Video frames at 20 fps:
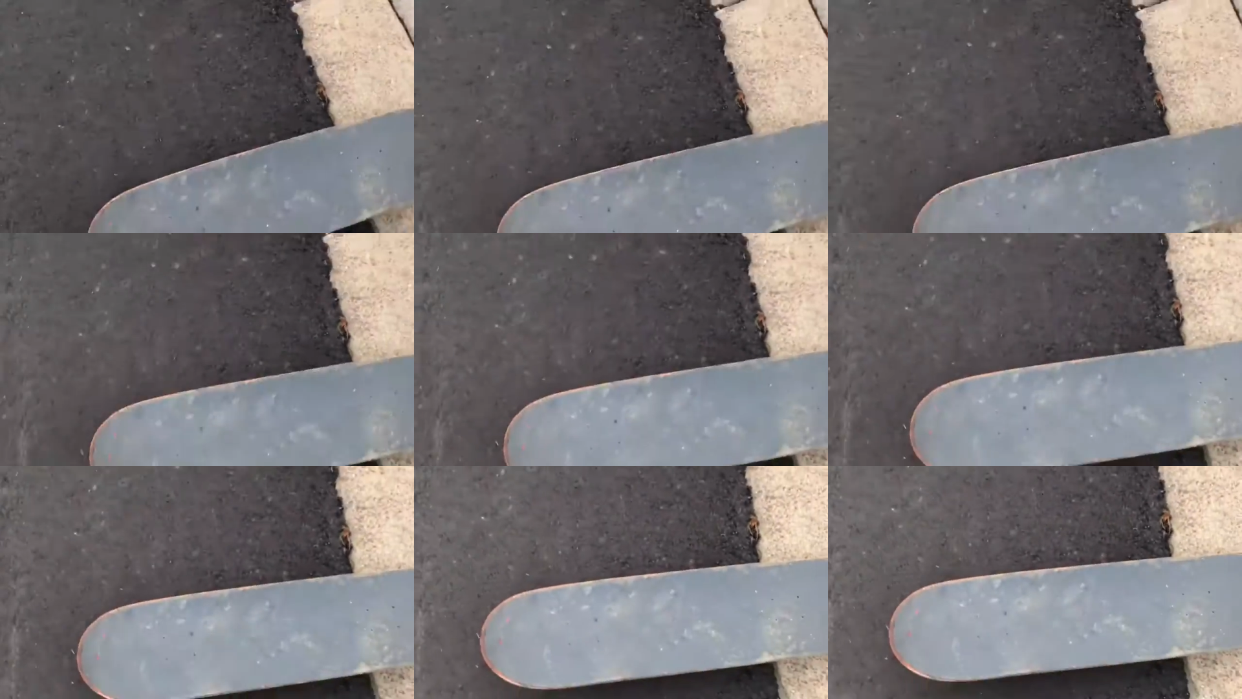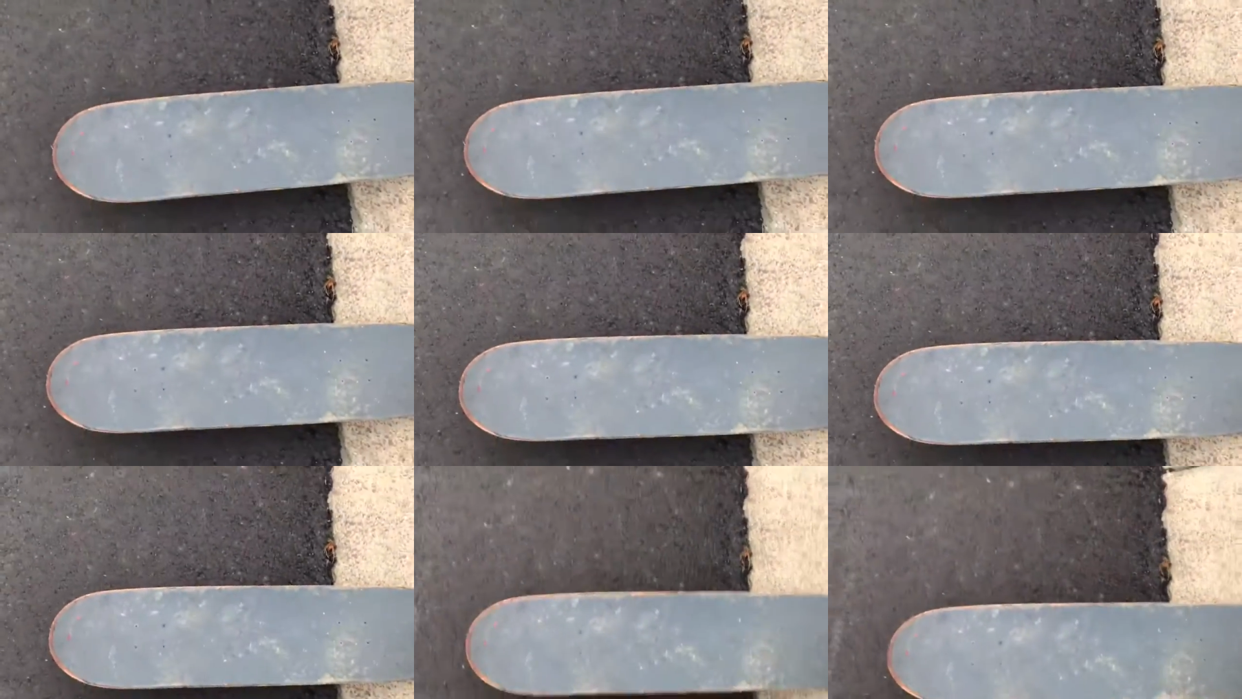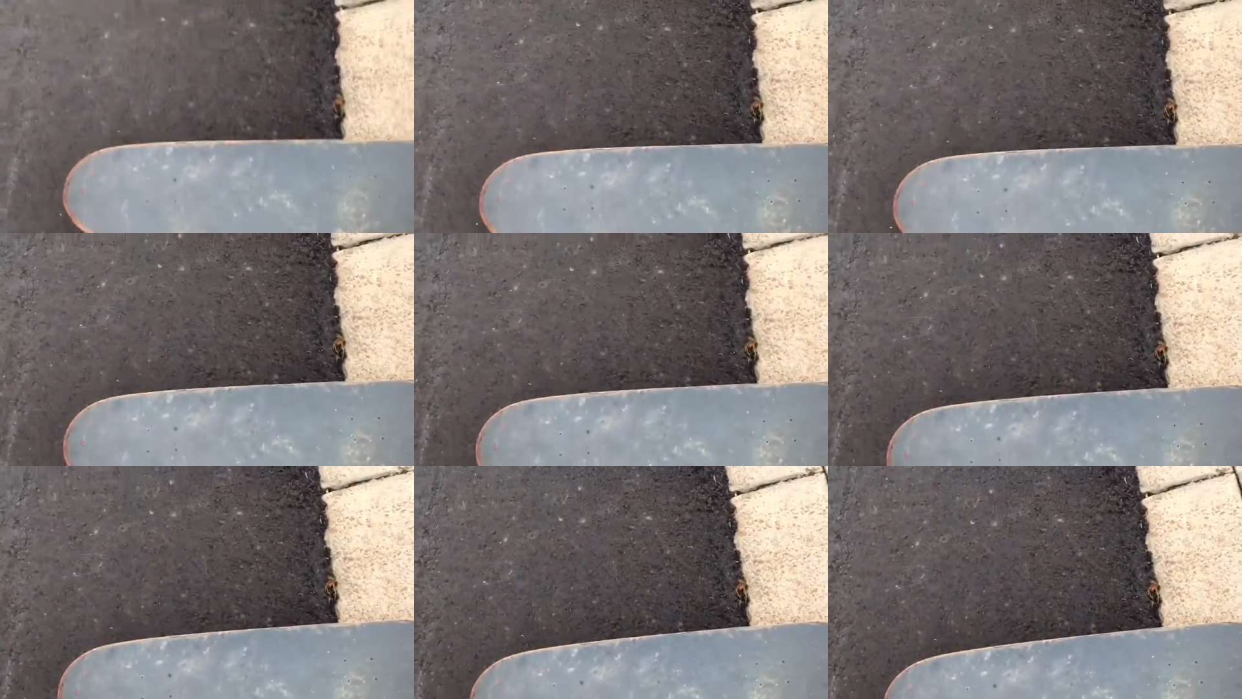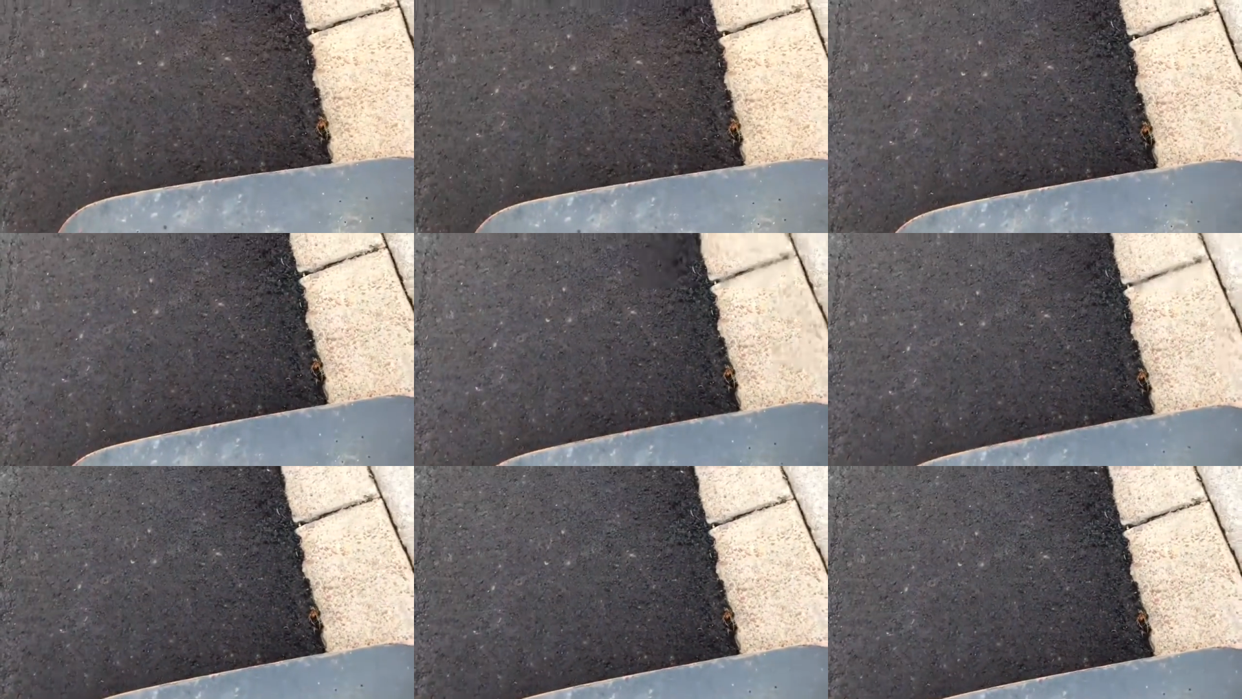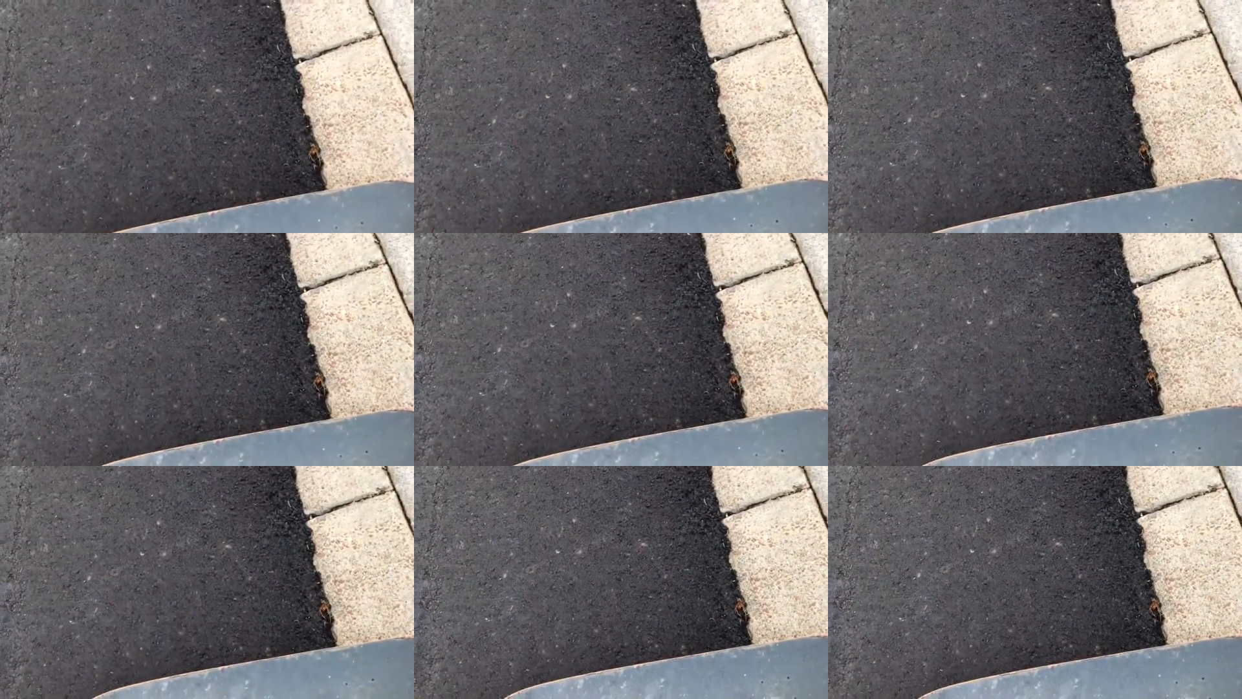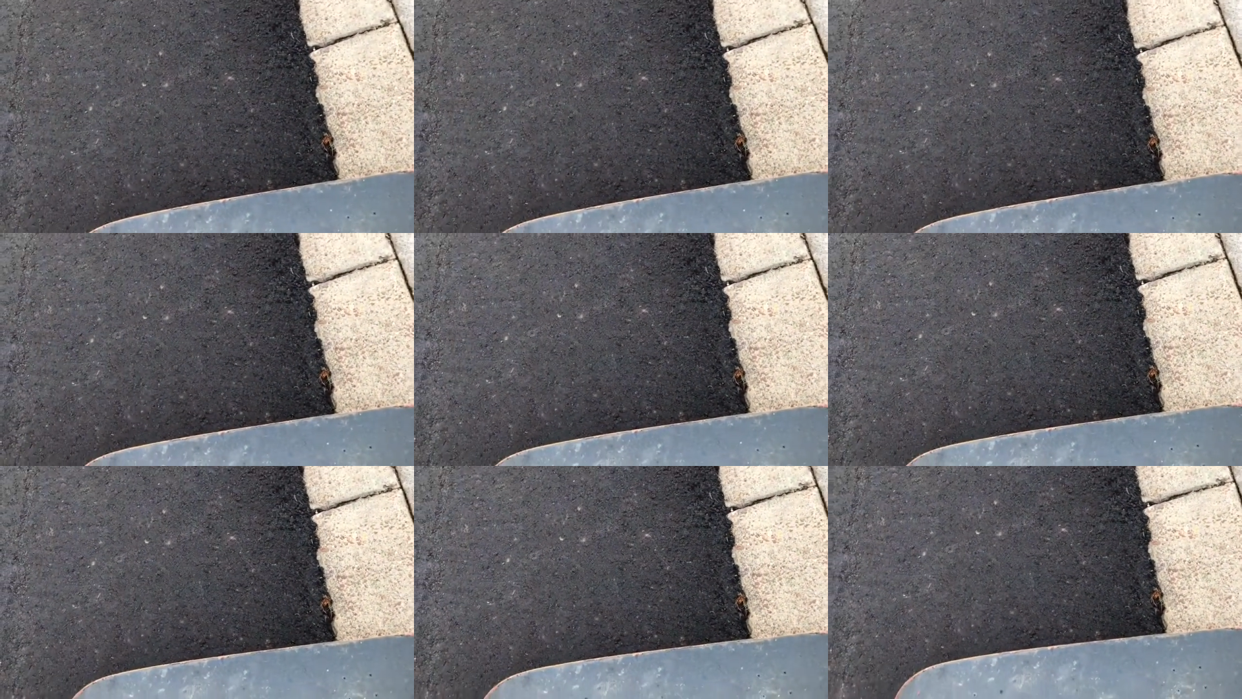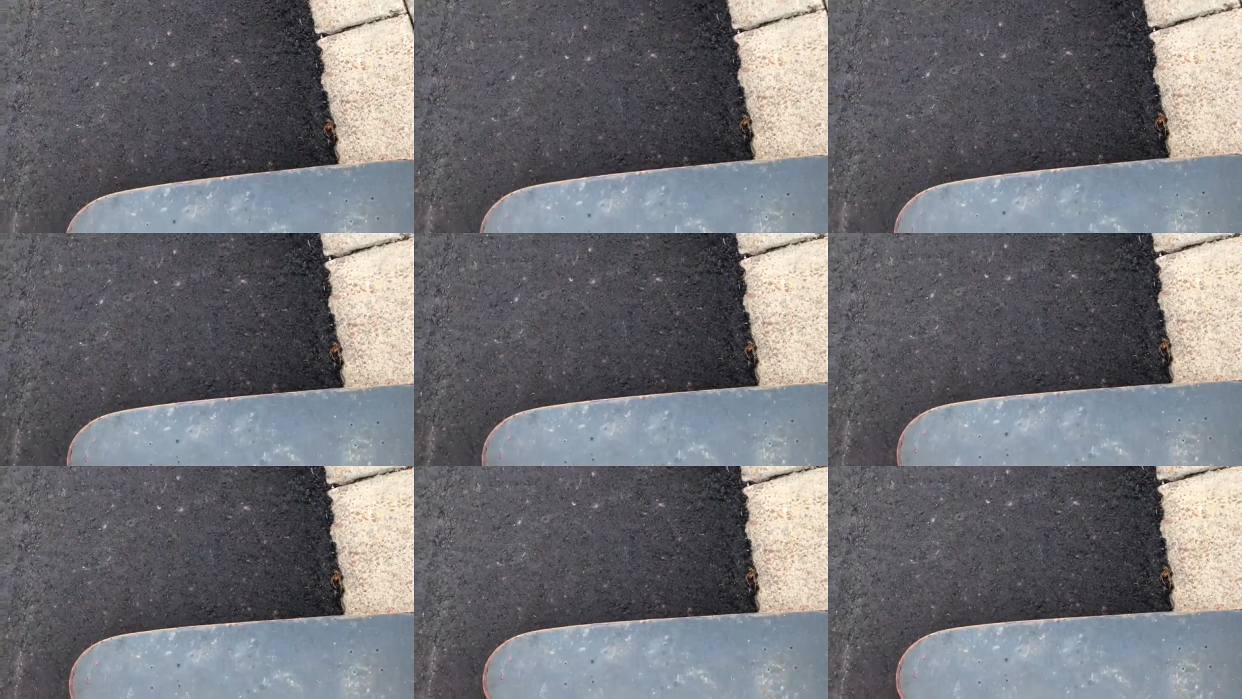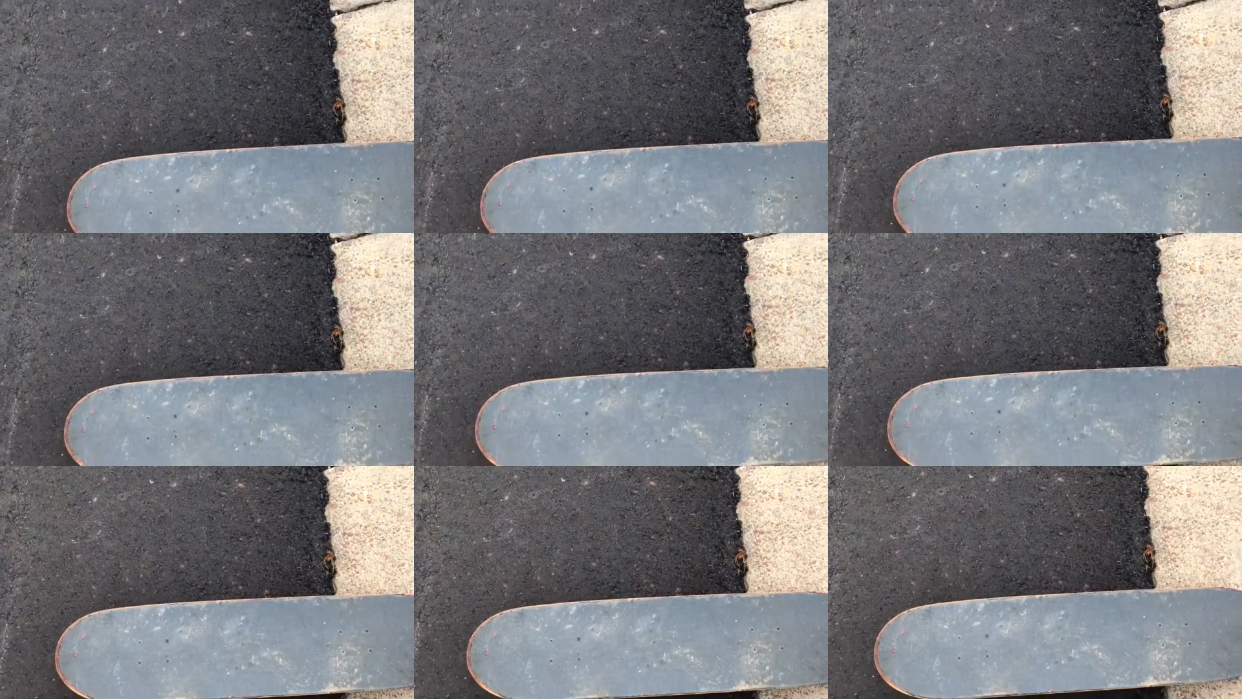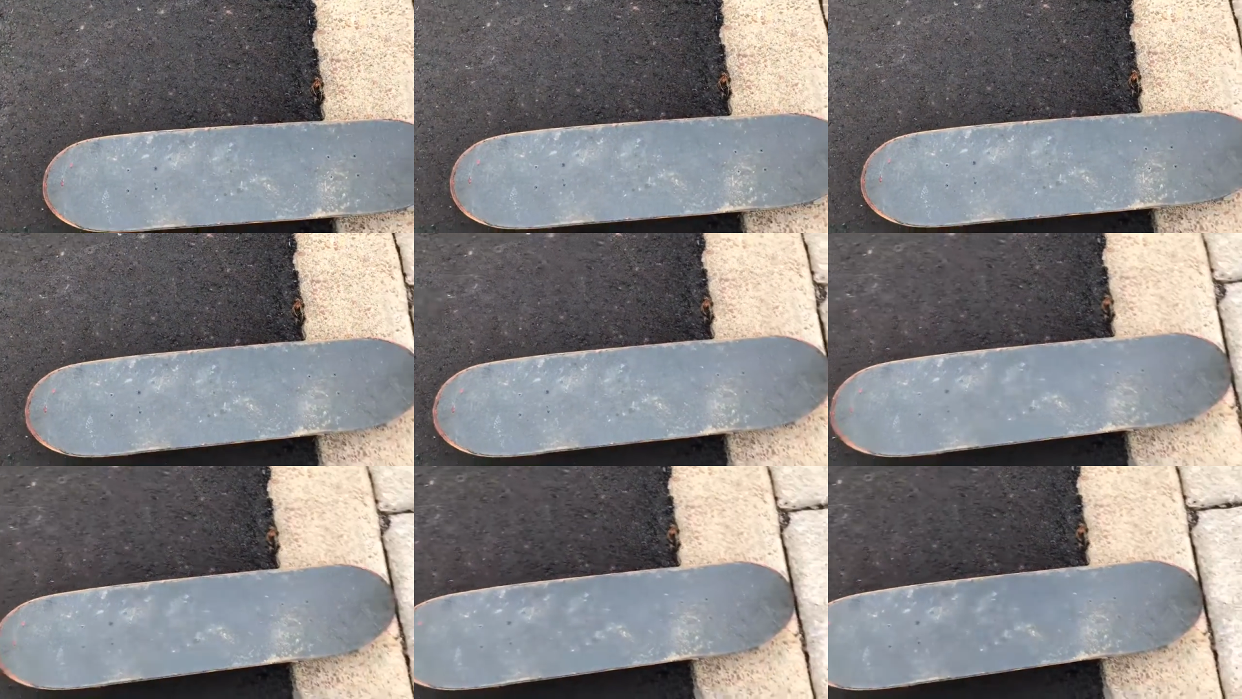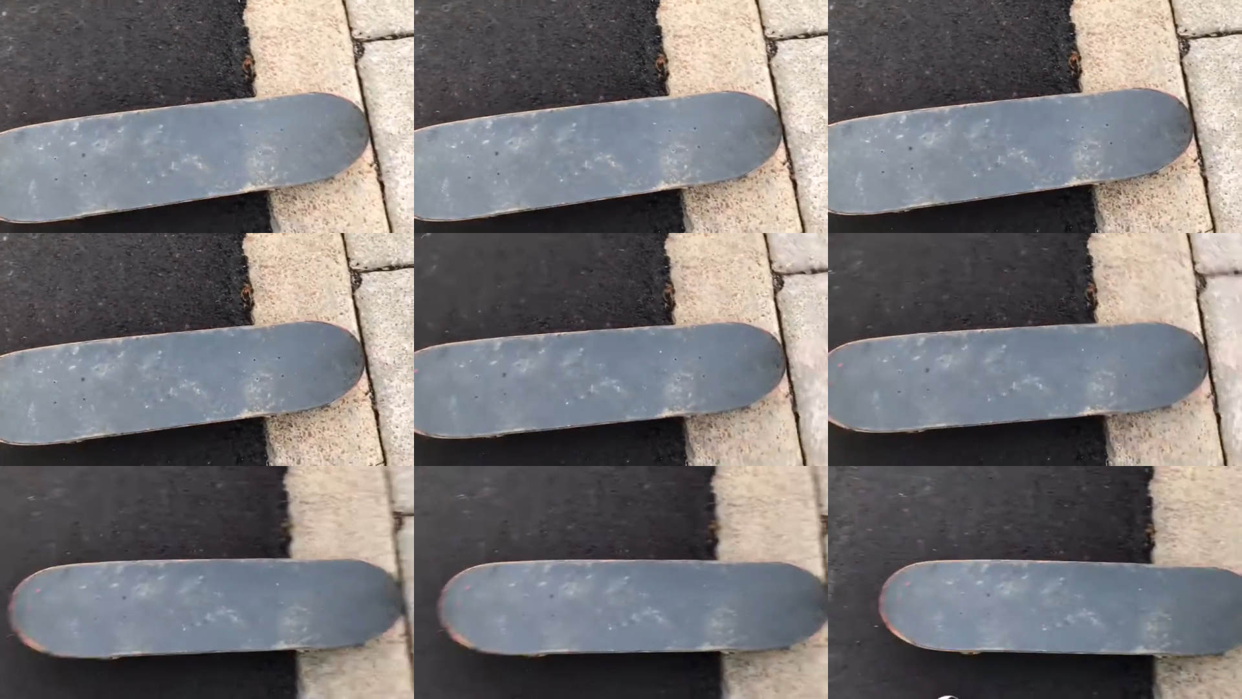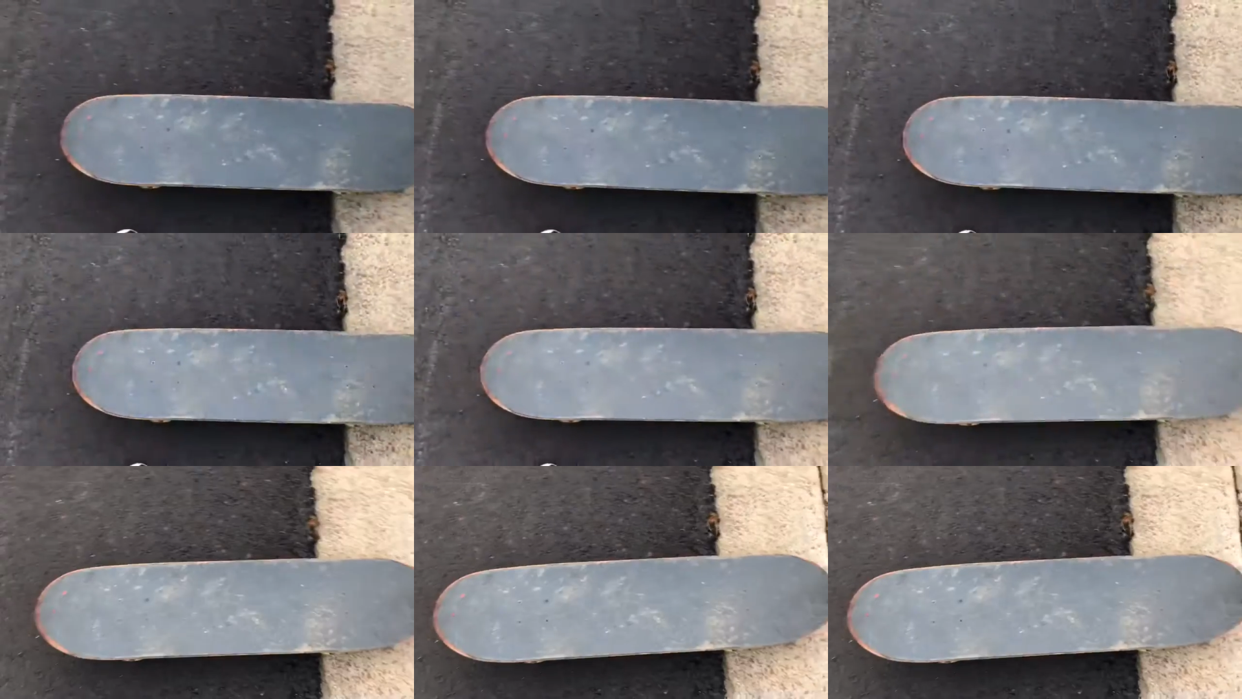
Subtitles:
Nobody's mouth can be seen.